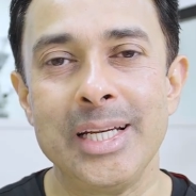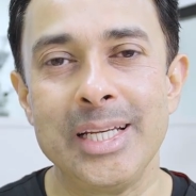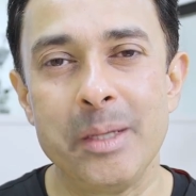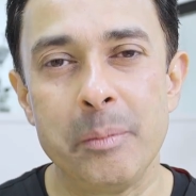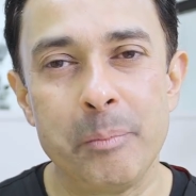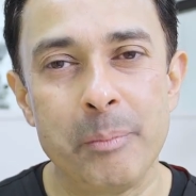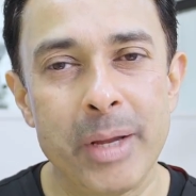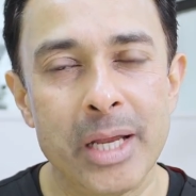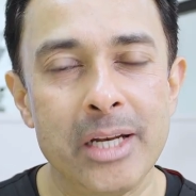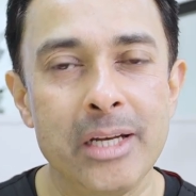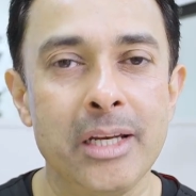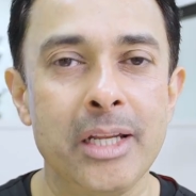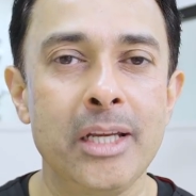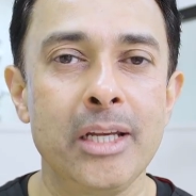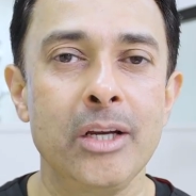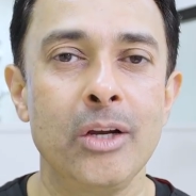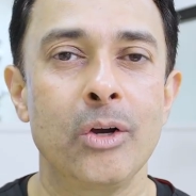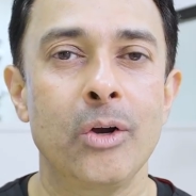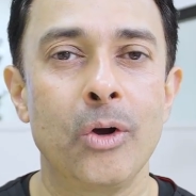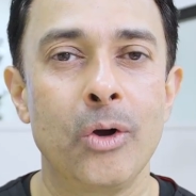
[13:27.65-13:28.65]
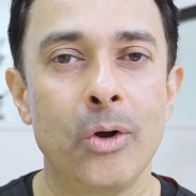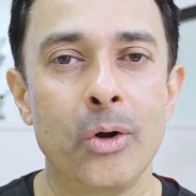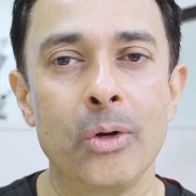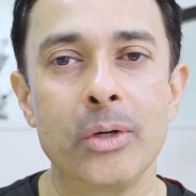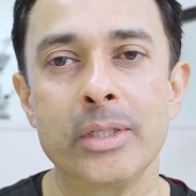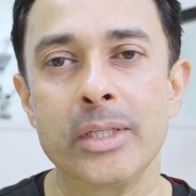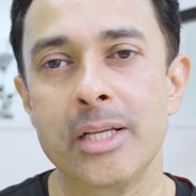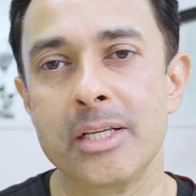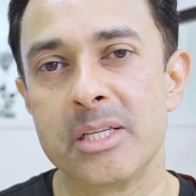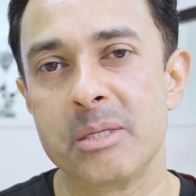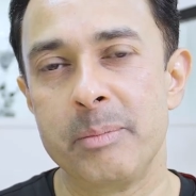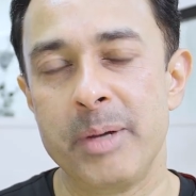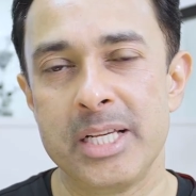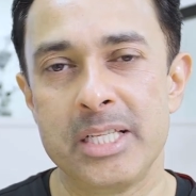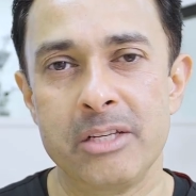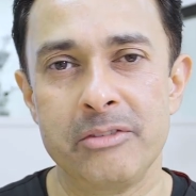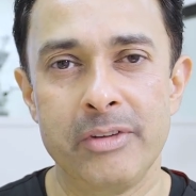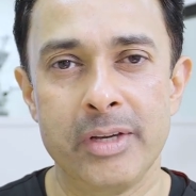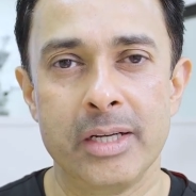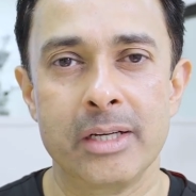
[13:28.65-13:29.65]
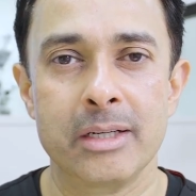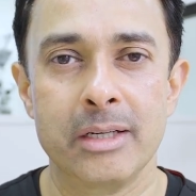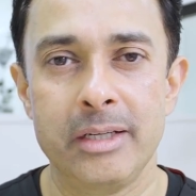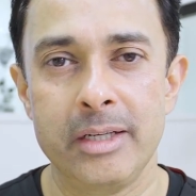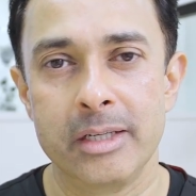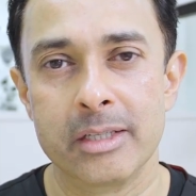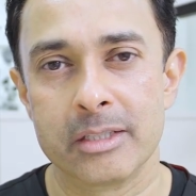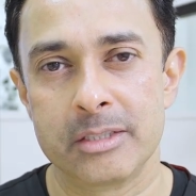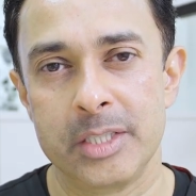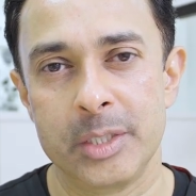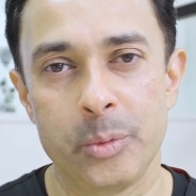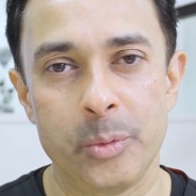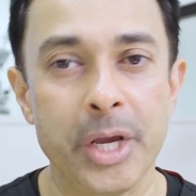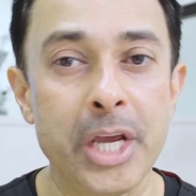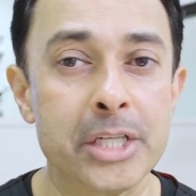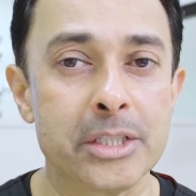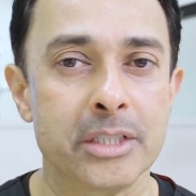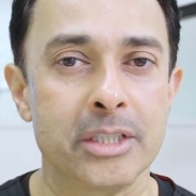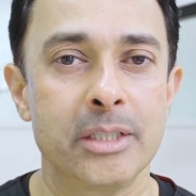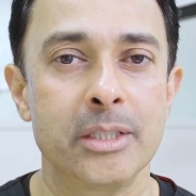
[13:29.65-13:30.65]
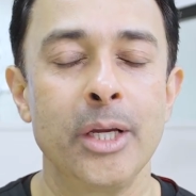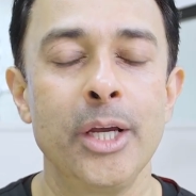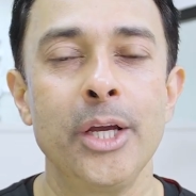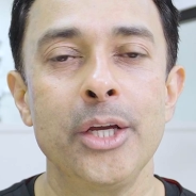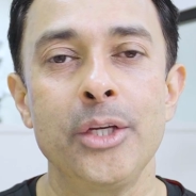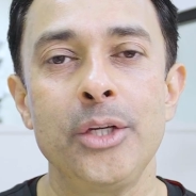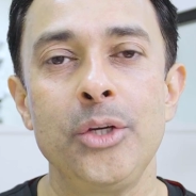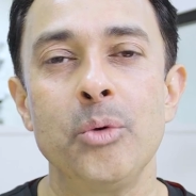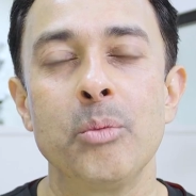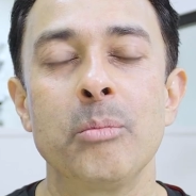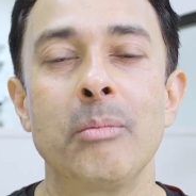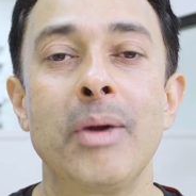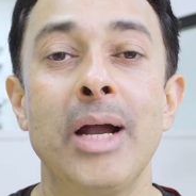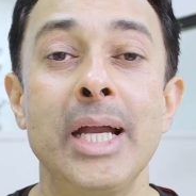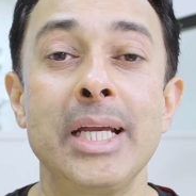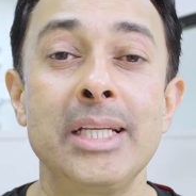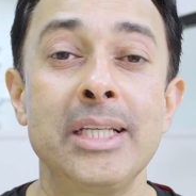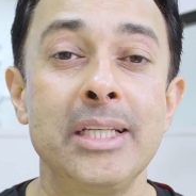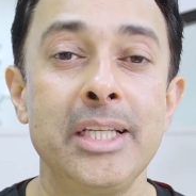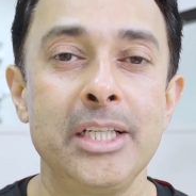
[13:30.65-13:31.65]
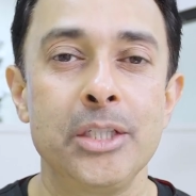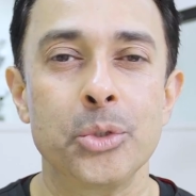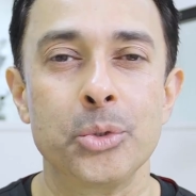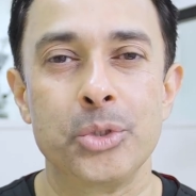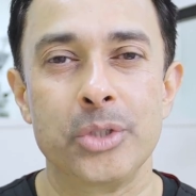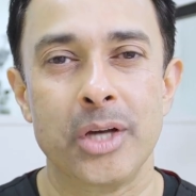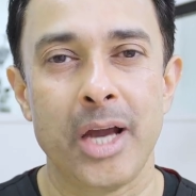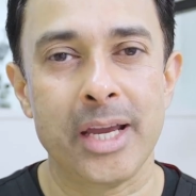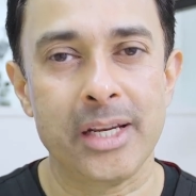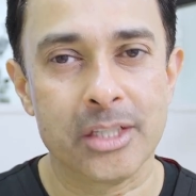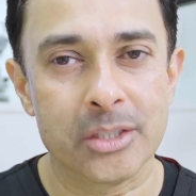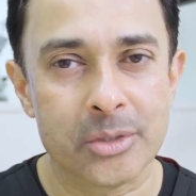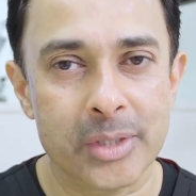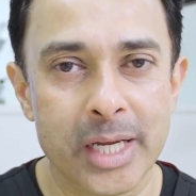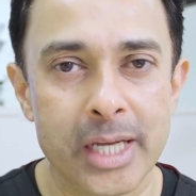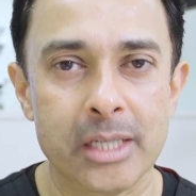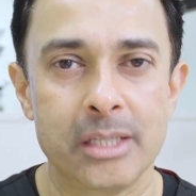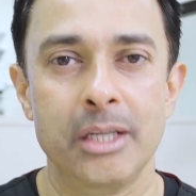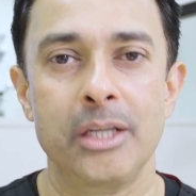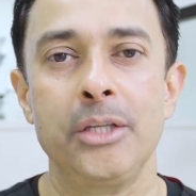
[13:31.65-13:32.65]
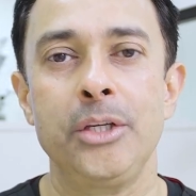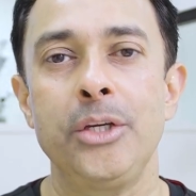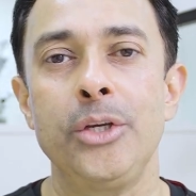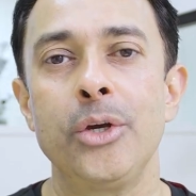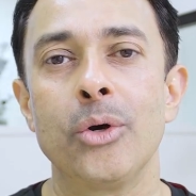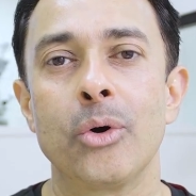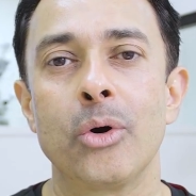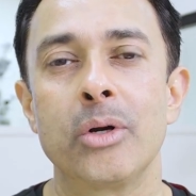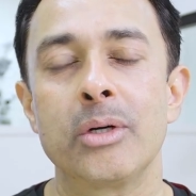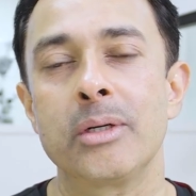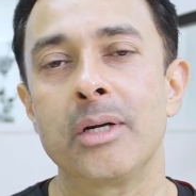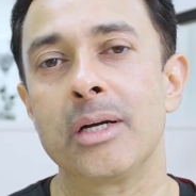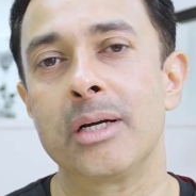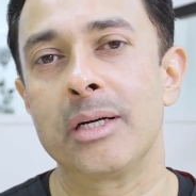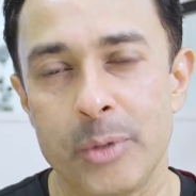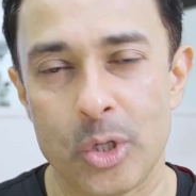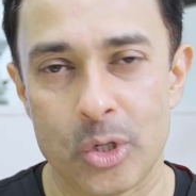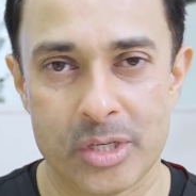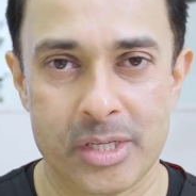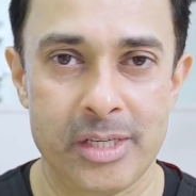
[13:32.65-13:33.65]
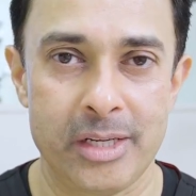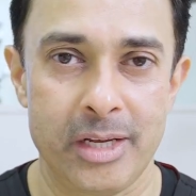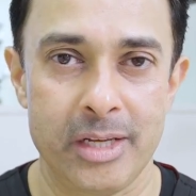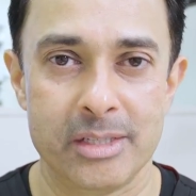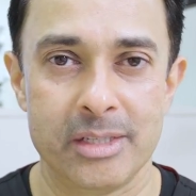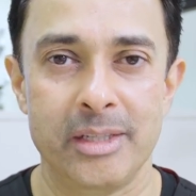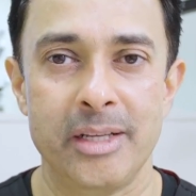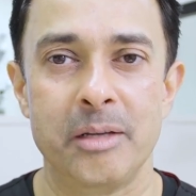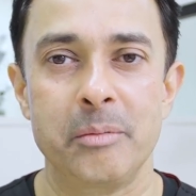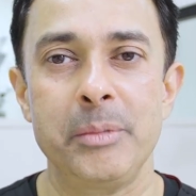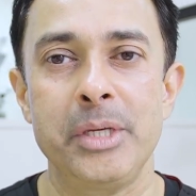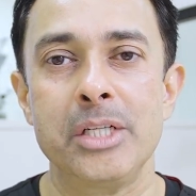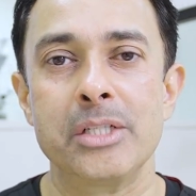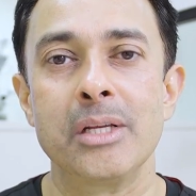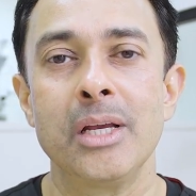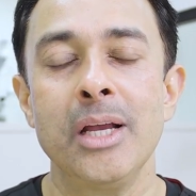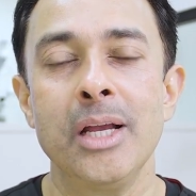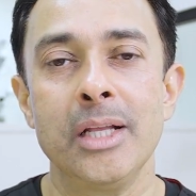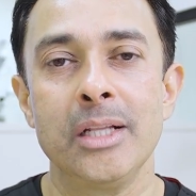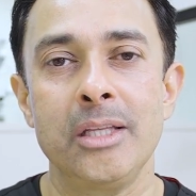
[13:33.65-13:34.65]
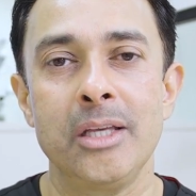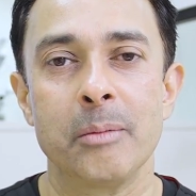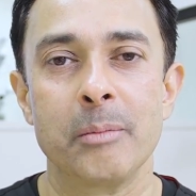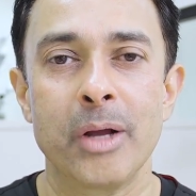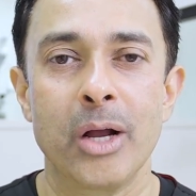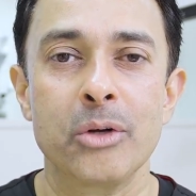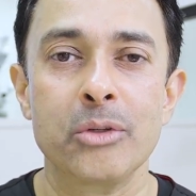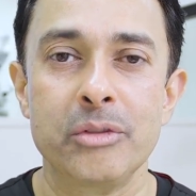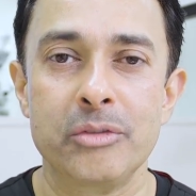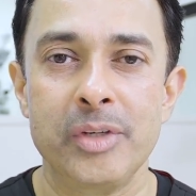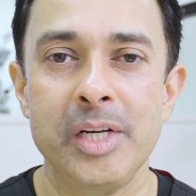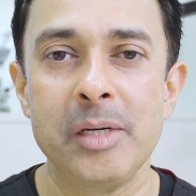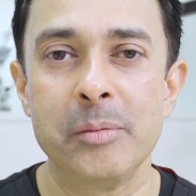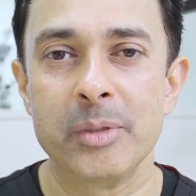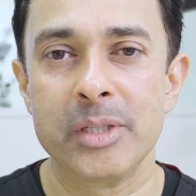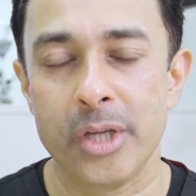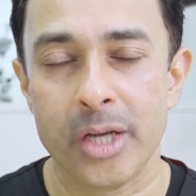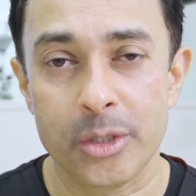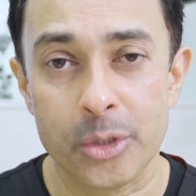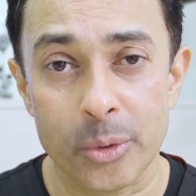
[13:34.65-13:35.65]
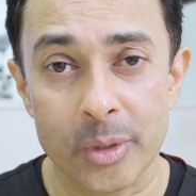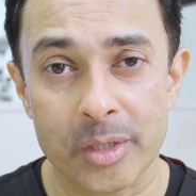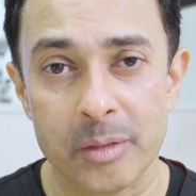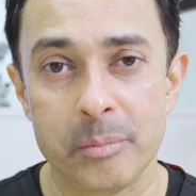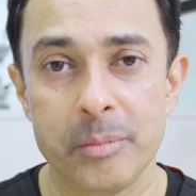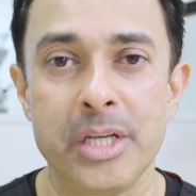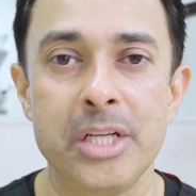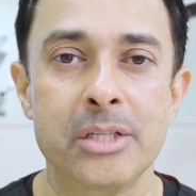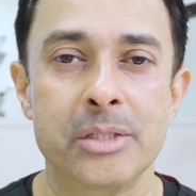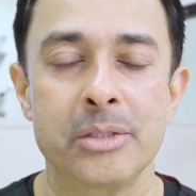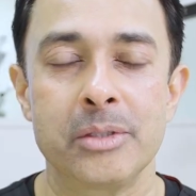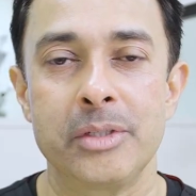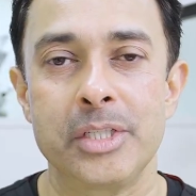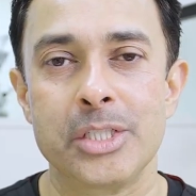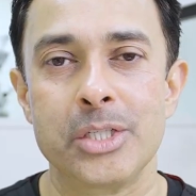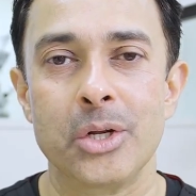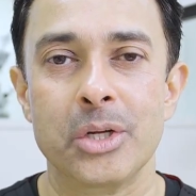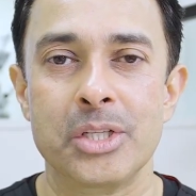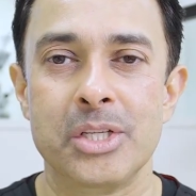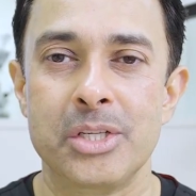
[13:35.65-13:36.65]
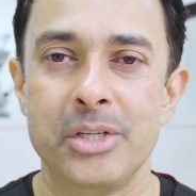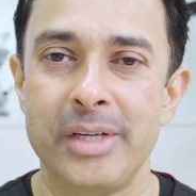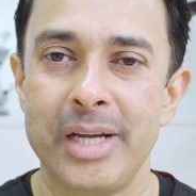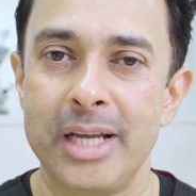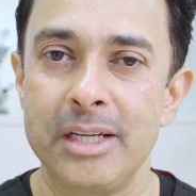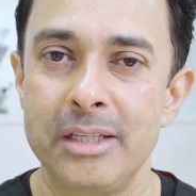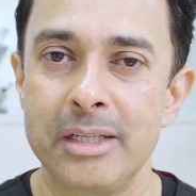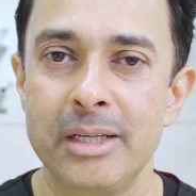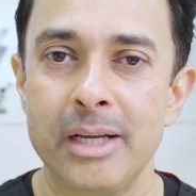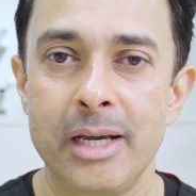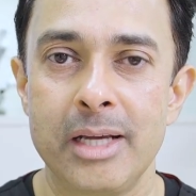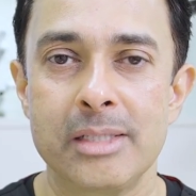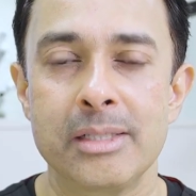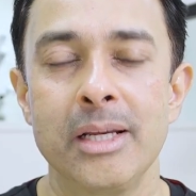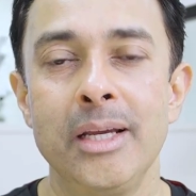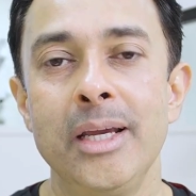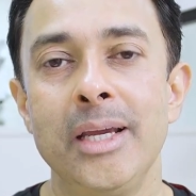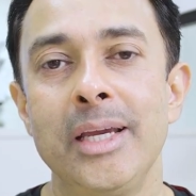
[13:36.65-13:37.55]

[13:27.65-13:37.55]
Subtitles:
Depending on the specific clinical situation, you might need to titrate your process. That means the amount of treatment that you administer is not standardized.